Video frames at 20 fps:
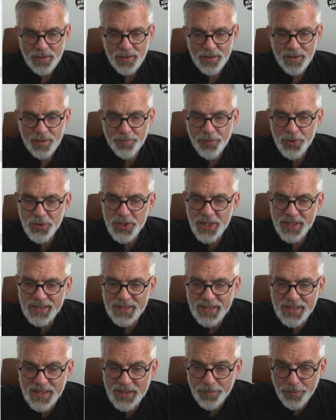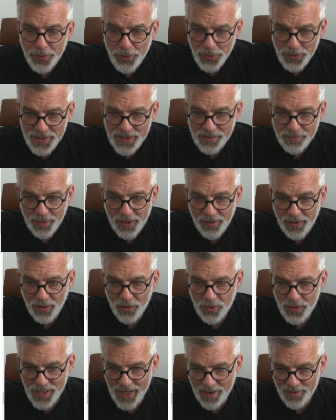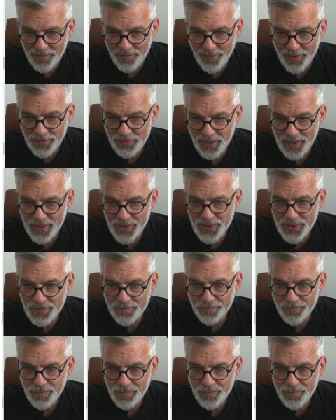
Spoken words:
The project is supported by the Long Now Foundation.